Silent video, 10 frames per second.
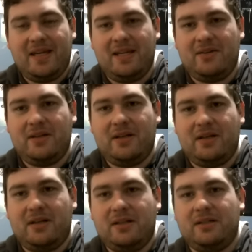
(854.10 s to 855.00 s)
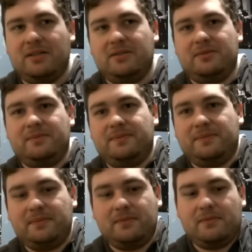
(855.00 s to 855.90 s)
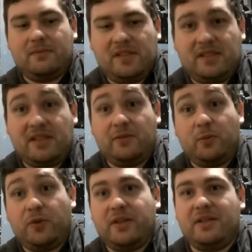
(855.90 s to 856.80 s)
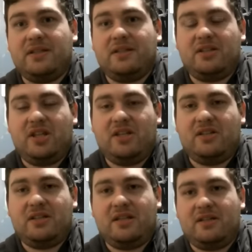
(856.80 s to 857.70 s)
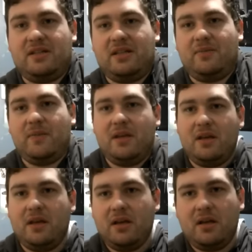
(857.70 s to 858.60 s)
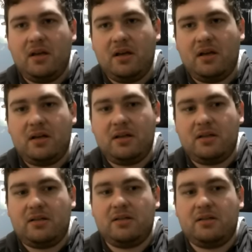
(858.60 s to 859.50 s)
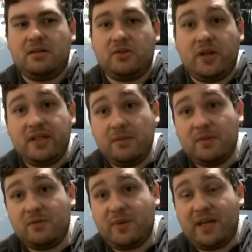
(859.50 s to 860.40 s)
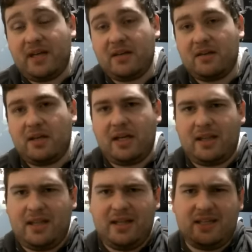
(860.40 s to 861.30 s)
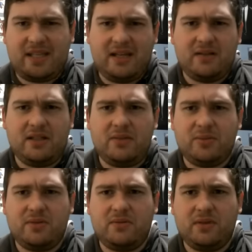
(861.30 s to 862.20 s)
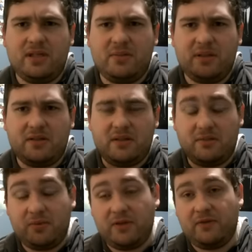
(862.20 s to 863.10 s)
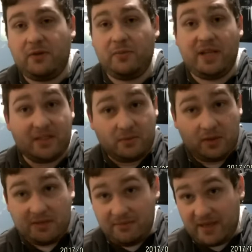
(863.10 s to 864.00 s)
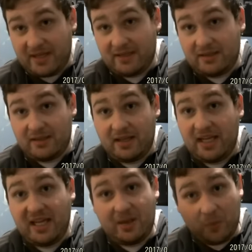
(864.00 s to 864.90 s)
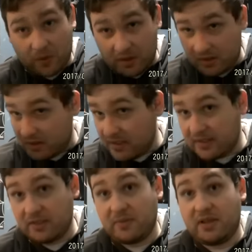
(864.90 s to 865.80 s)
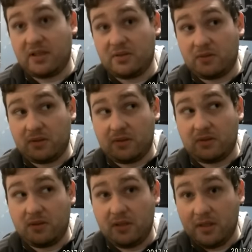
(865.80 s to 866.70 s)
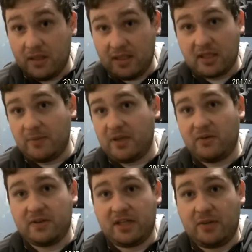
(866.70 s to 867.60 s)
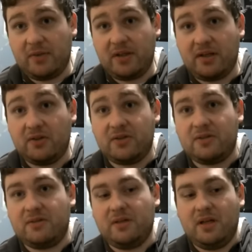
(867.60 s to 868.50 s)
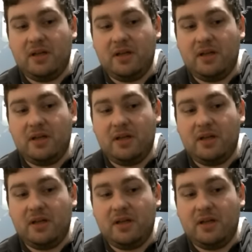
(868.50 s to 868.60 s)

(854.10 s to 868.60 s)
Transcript: anyway, um, aside from more things change, stay the same. Uh, Strike Team comes back at the tail end episode 3 to basically confirm, yes, we're coming back into the game, we're gonna kick some ass, we're gonna come out of retirement. Also,